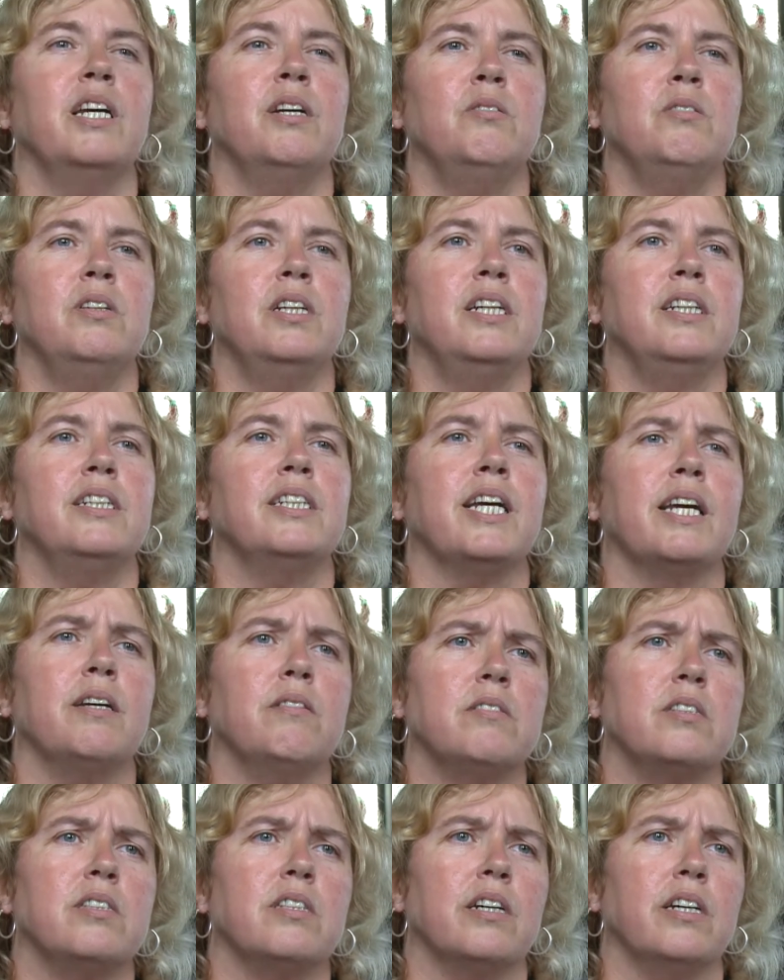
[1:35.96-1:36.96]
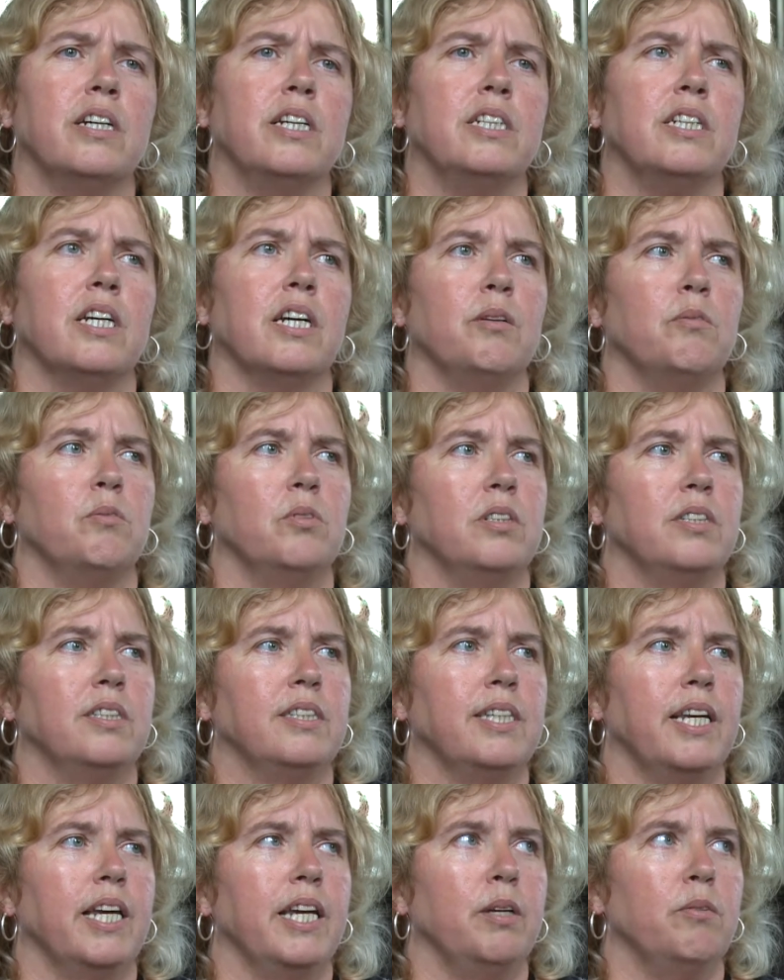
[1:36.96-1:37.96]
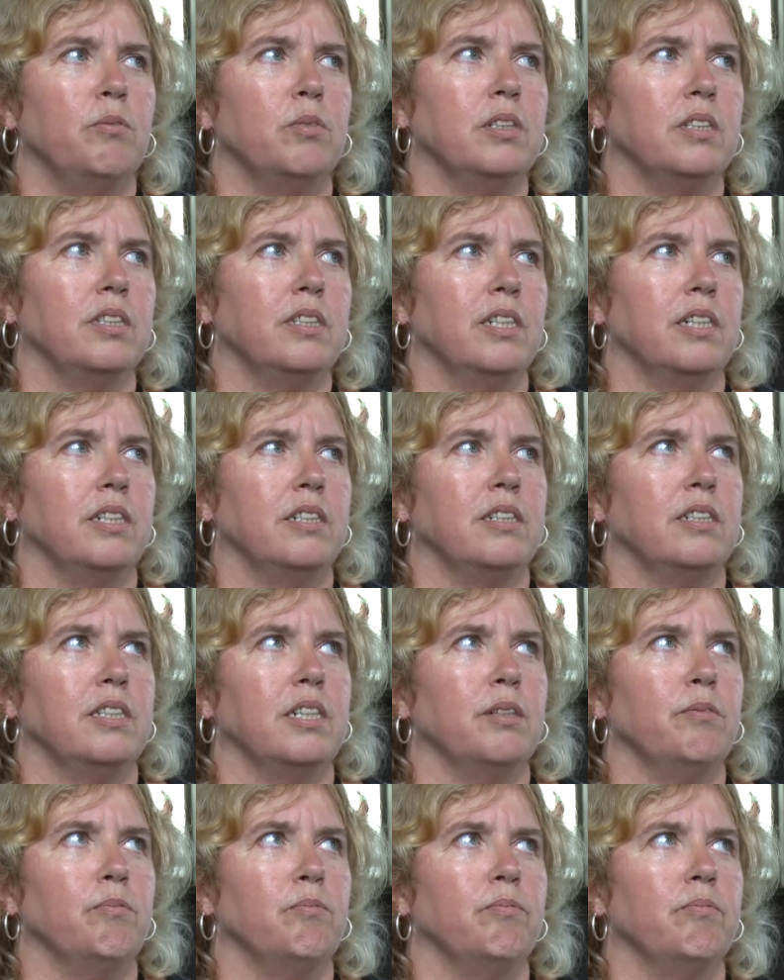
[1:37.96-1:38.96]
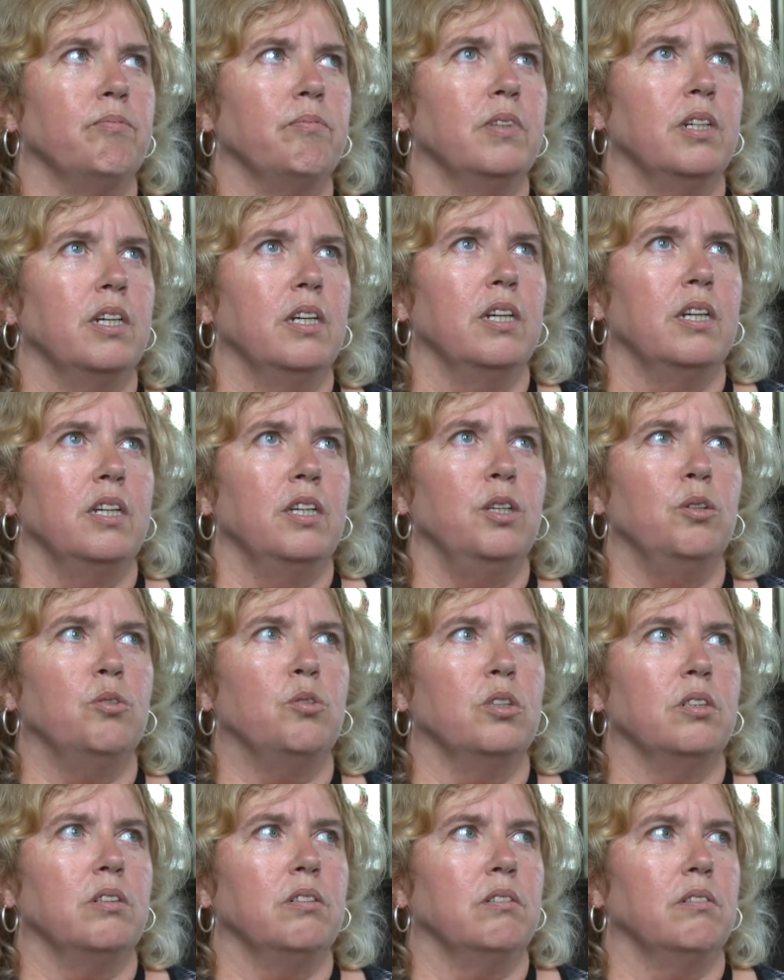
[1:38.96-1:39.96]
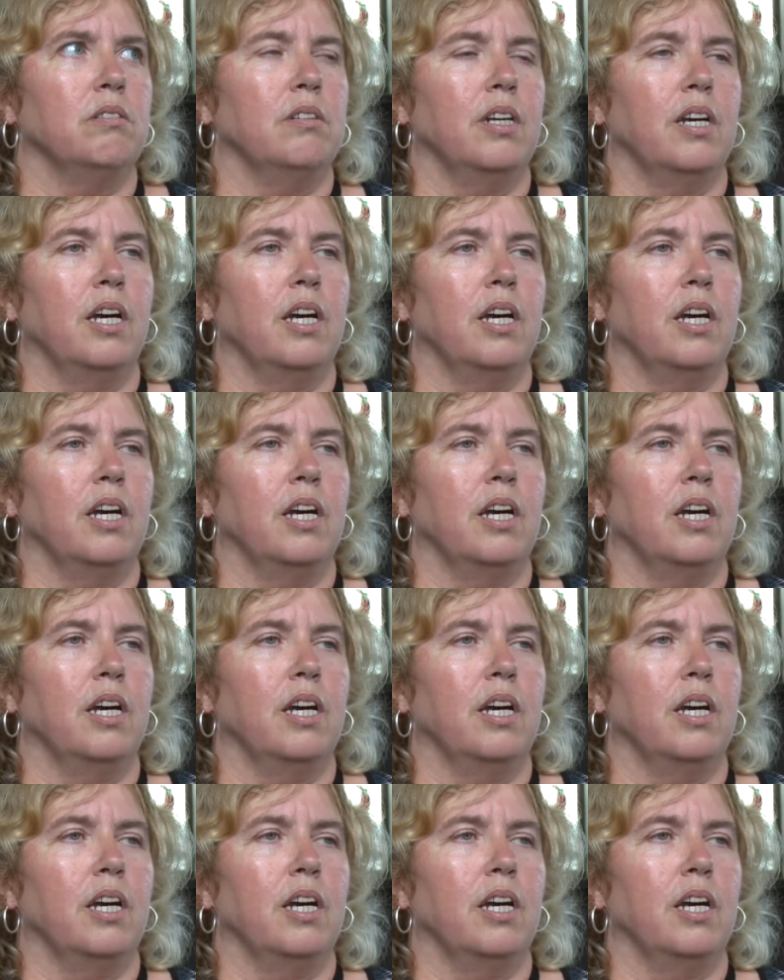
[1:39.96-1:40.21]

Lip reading: only downside, I would say, was that you couldn't